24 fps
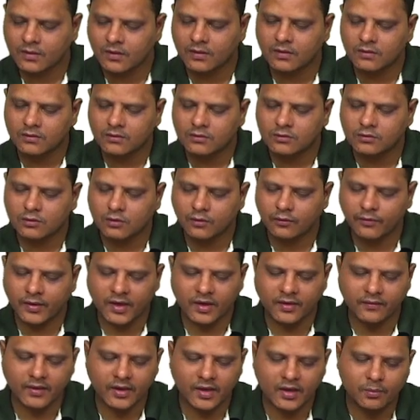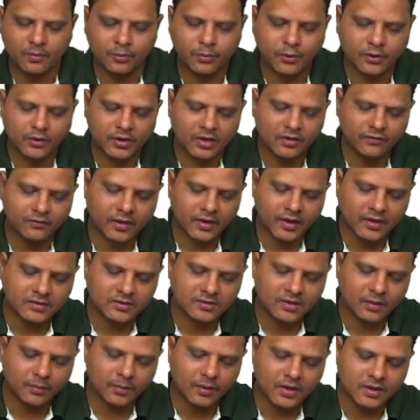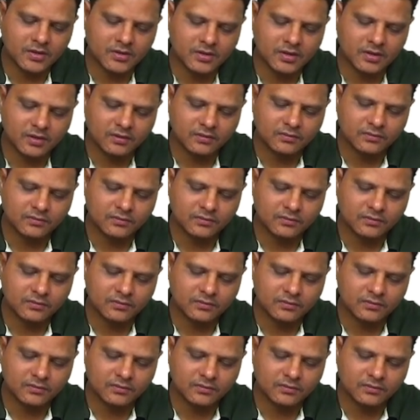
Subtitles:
So very important for examination.